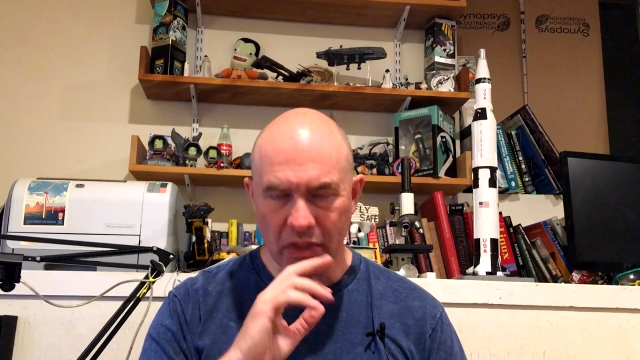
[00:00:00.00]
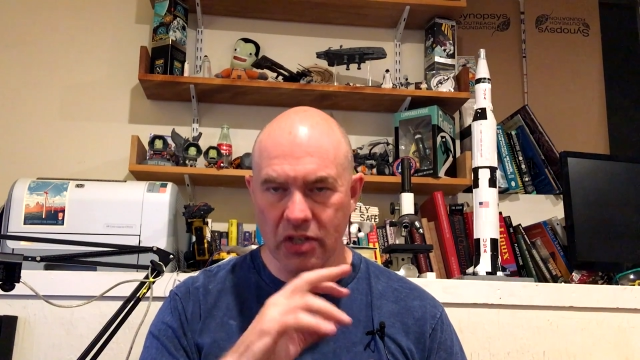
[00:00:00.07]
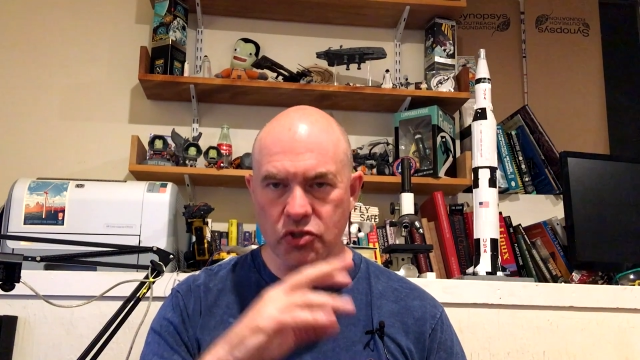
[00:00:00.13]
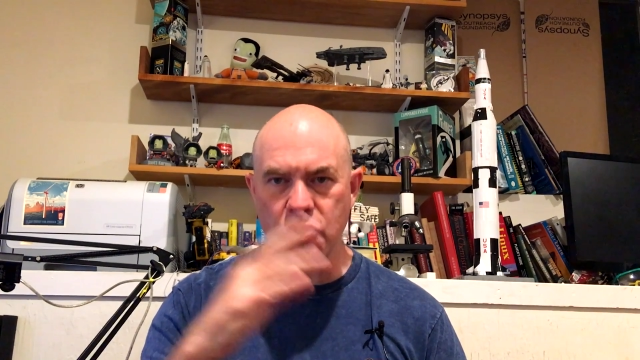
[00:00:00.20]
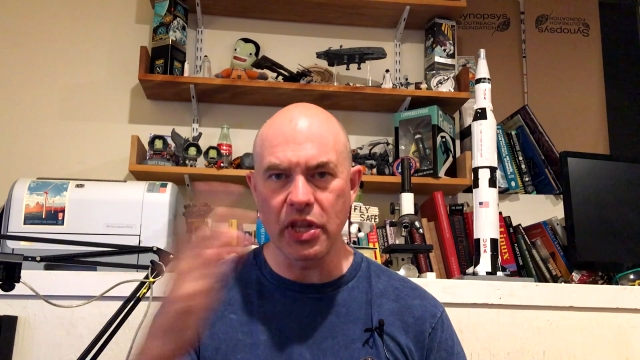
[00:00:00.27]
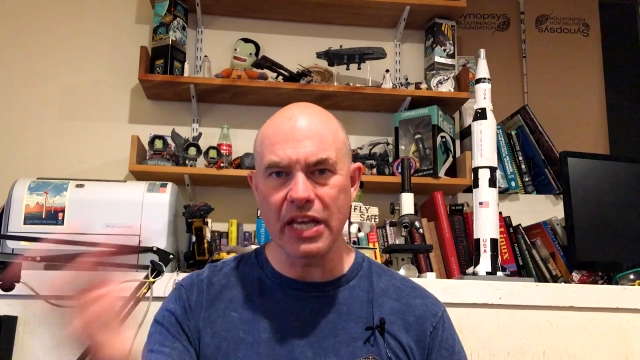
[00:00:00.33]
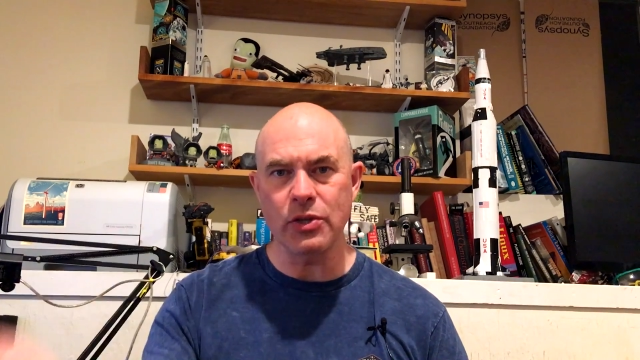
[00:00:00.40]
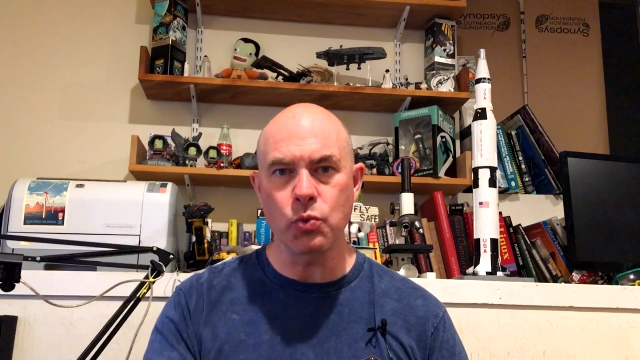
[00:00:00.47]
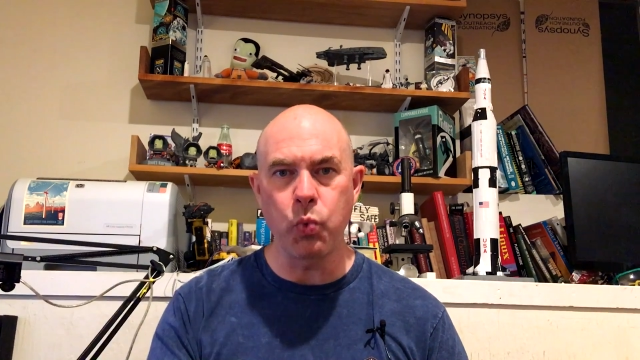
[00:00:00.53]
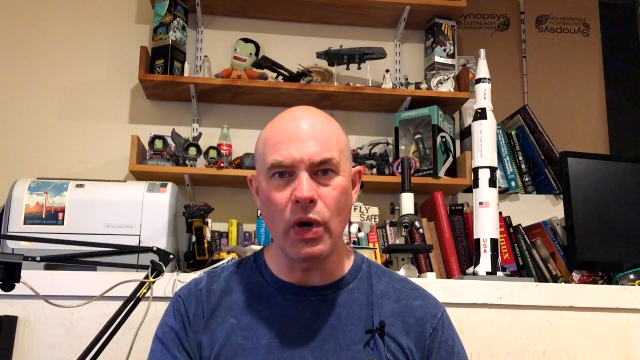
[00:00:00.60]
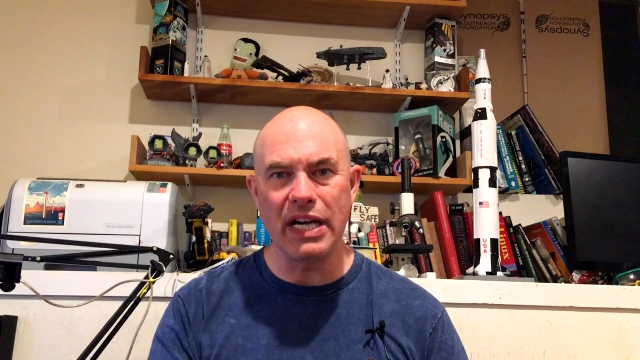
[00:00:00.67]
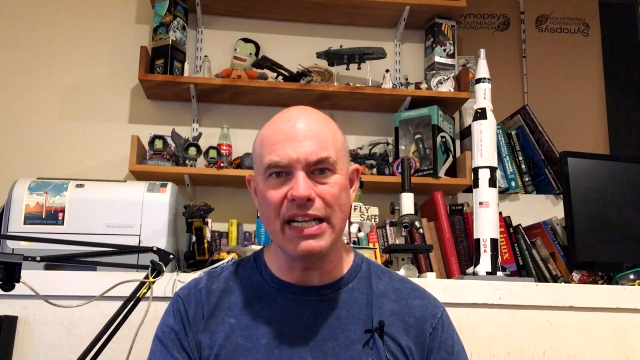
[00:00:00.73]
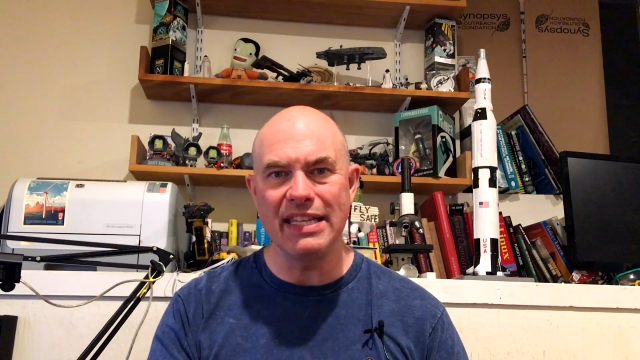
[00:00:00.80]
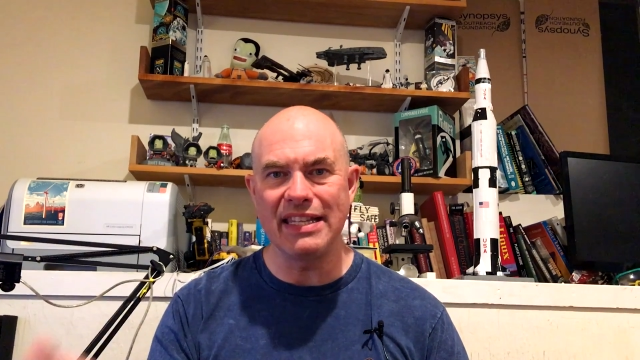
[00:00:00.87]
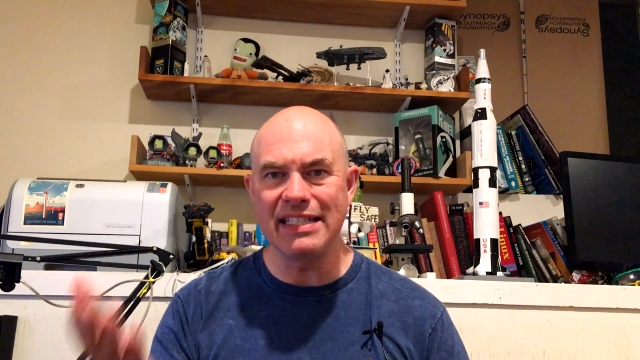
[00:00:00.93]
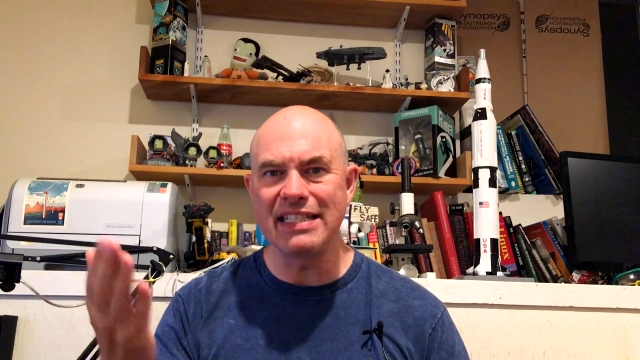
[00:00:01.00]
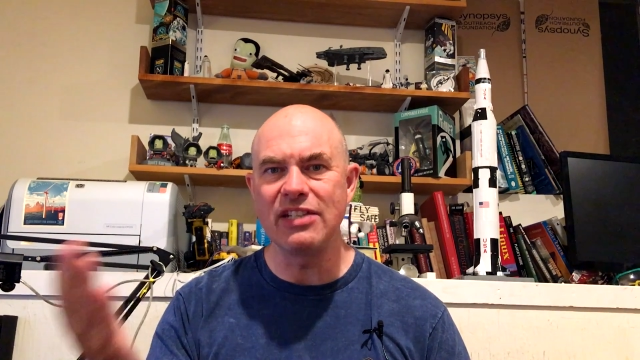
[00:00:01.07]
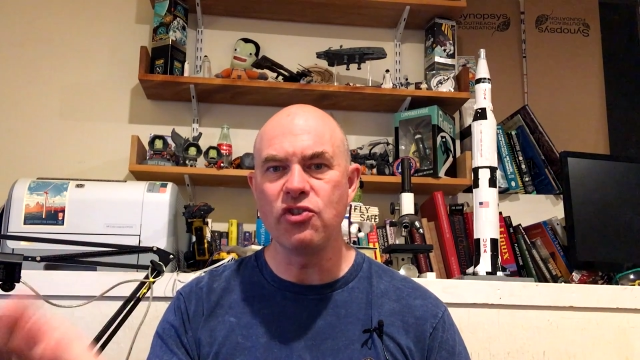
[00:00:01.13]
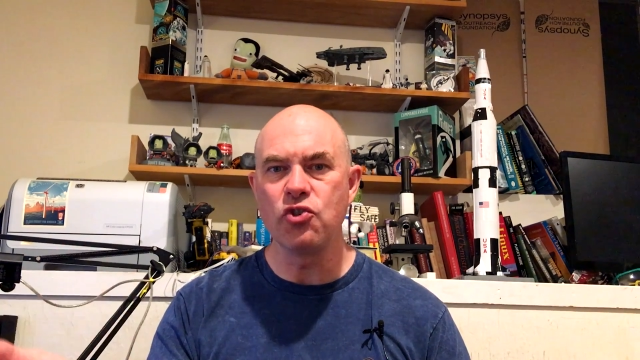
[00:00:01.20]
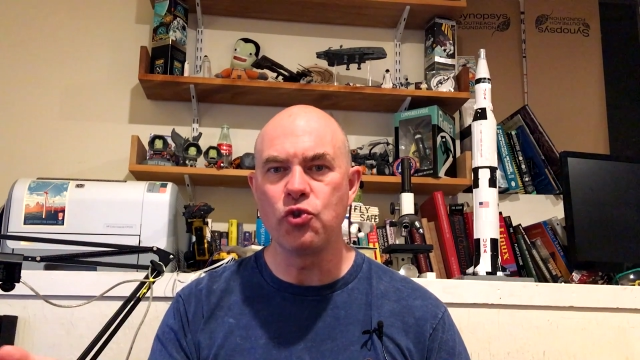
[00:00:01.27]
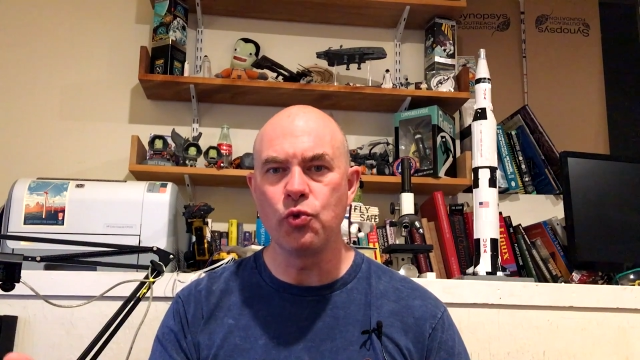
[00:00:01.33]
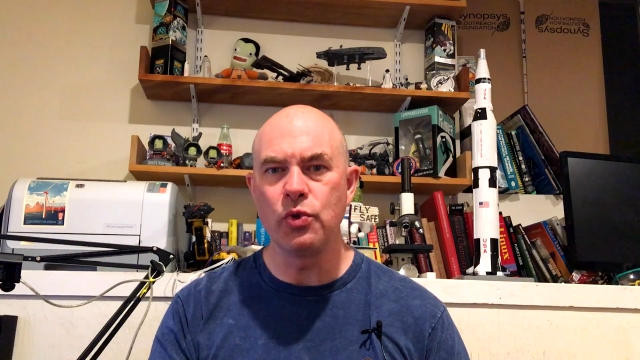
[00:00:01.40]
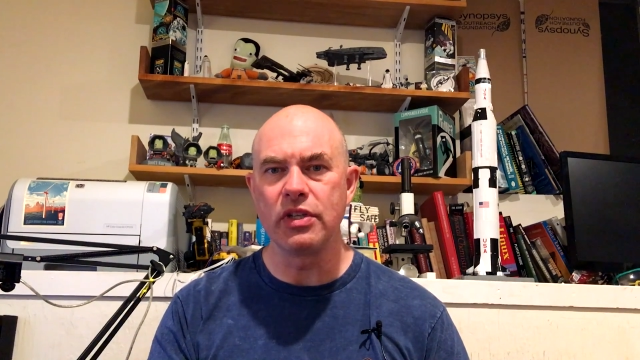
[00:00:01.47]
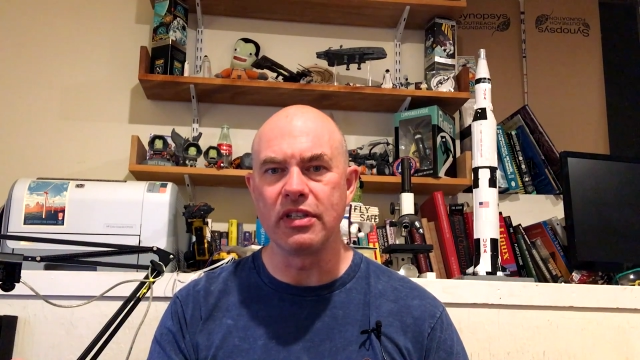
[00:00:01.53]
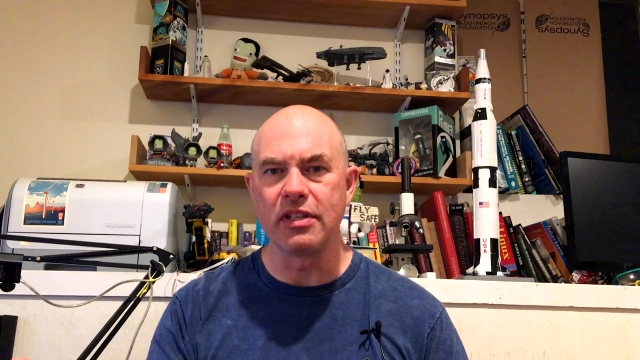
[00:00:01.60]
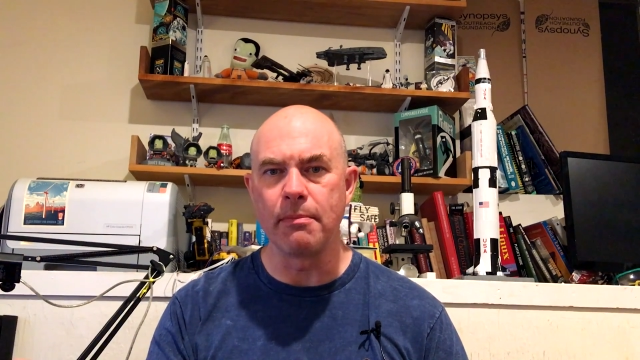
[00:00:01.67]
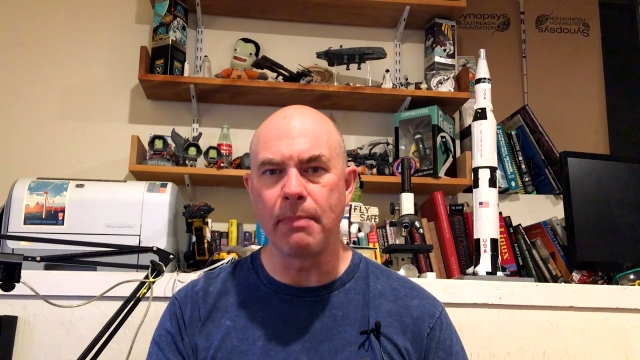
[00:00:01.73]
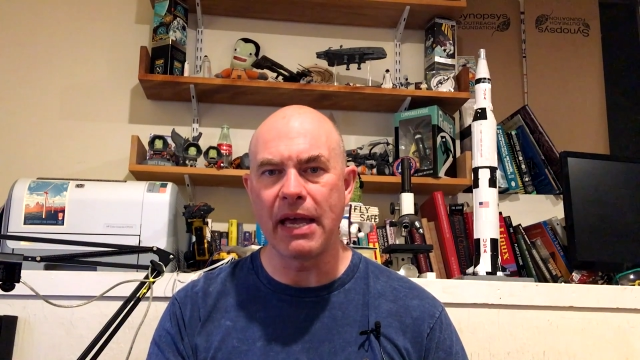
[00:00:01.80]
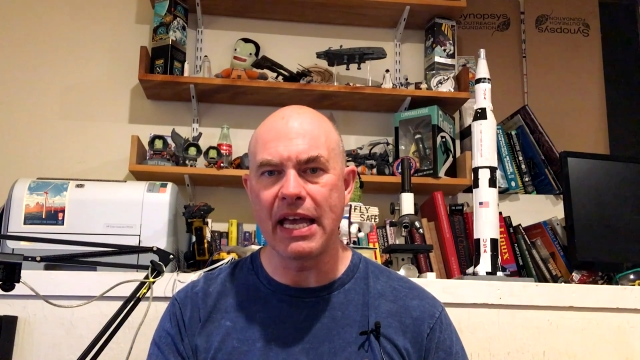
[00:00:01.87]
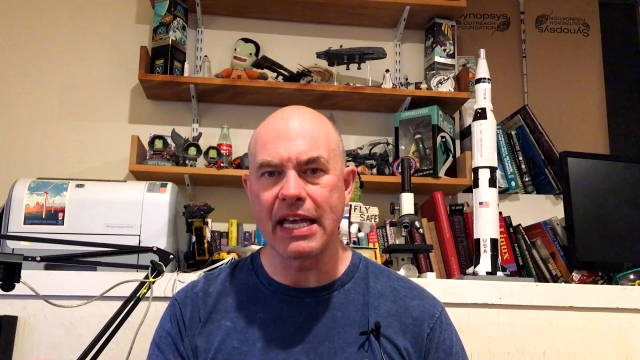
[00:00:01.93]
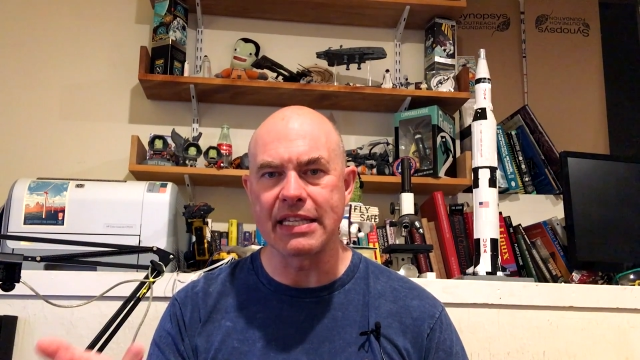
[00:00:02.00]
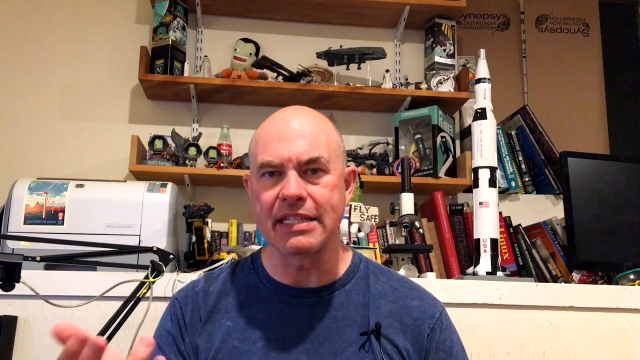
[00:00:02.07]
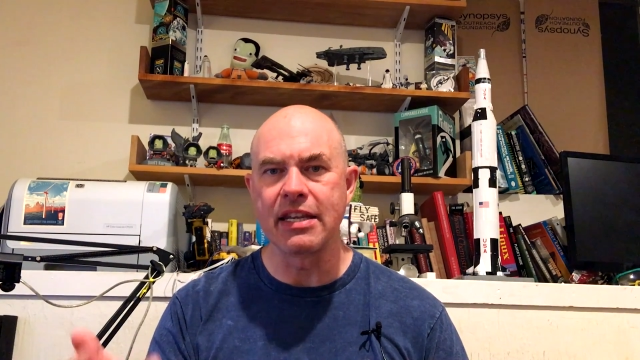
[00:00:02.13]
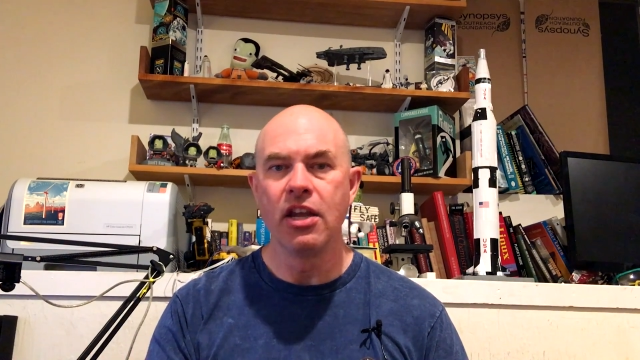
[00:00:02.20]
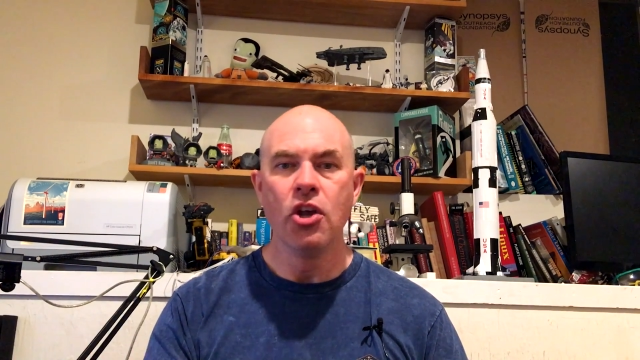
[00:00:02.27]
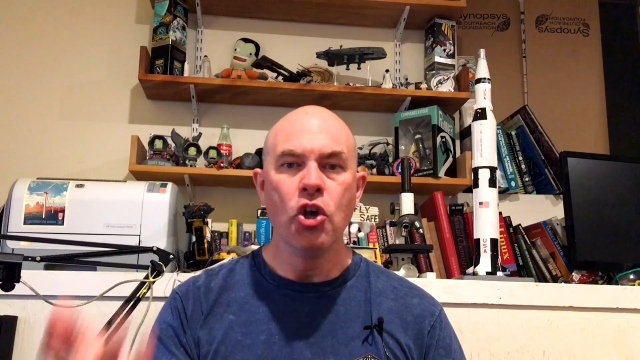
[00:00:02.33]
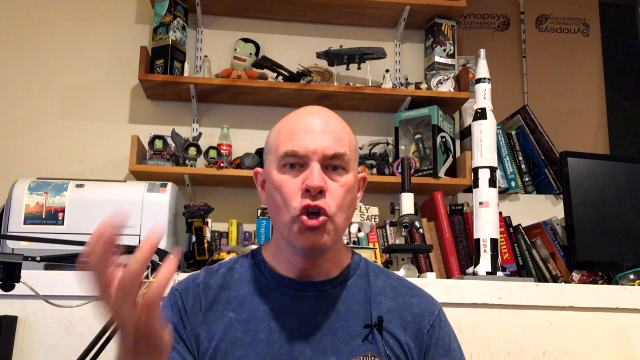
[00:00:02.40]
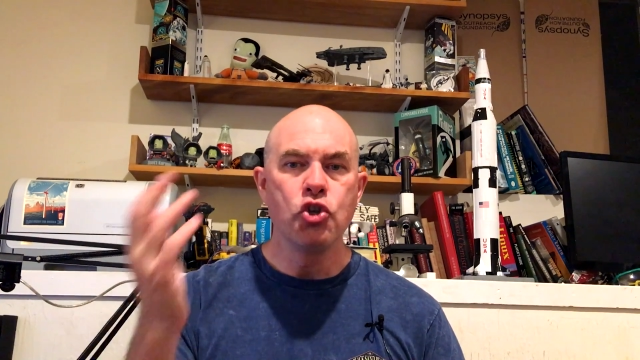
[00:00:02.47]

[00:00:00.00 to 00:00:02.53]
So that's why they didn't do it in the past.